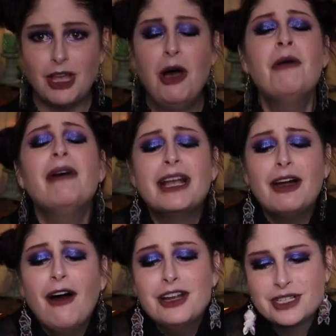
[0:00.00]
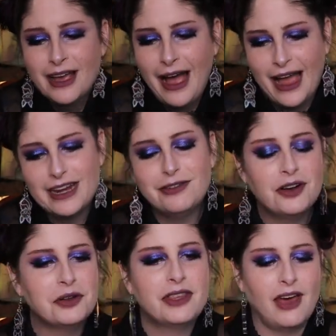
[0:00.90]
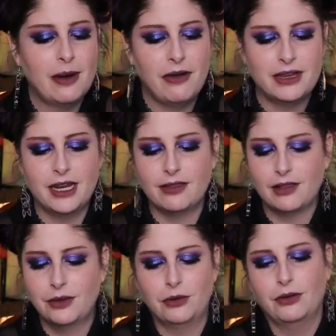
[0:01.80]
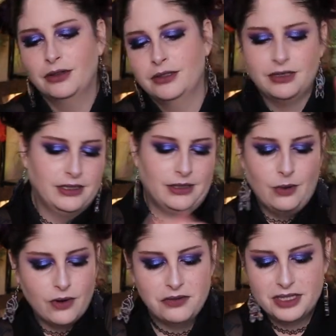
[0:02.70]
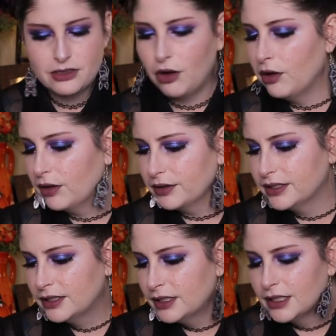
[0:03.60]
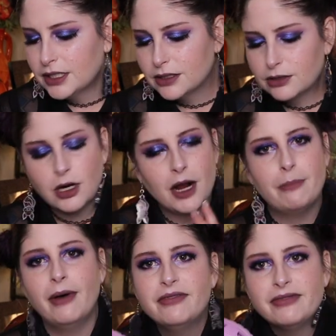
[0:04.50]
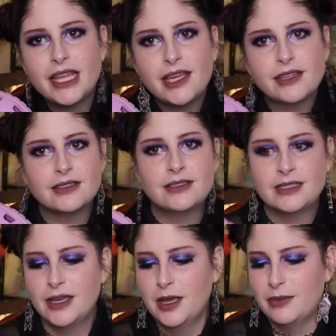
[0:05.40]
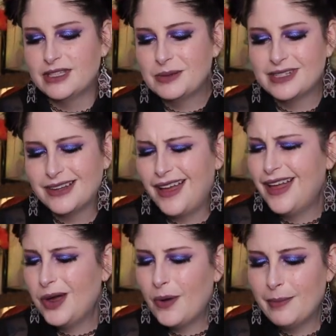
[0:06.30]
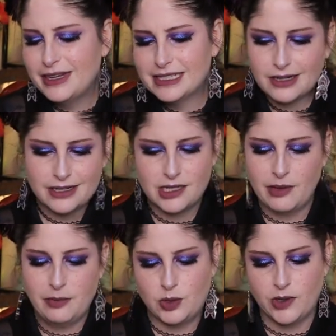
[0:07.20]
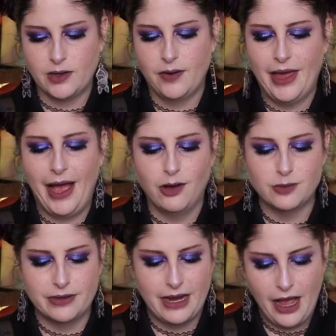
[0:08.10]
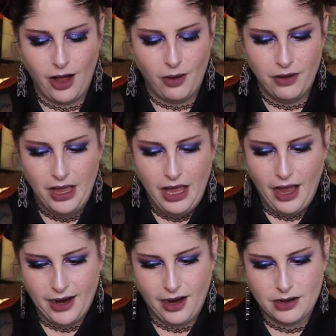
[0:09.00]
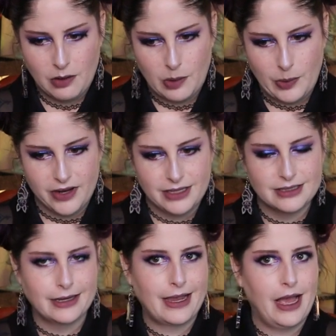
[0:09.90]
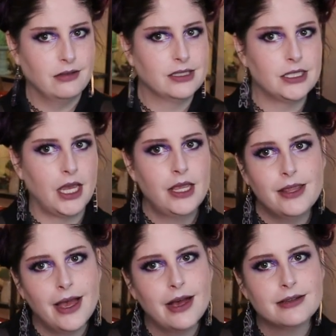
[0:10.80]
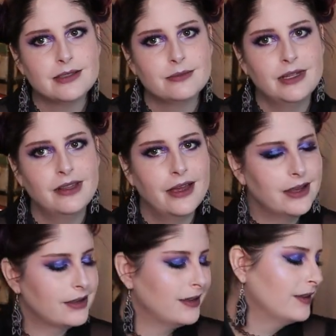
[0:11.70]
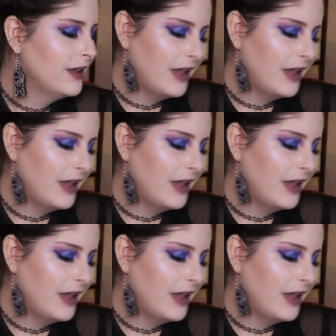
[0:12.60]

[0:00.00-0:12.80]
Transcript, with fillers: Oh my gosh. I never really thought about getting the little, whatever these called, croc button things, because I was like, oh, why am I decorating something I'm just wearing around the house? But now I kind of want to wear these like outside the house and be like,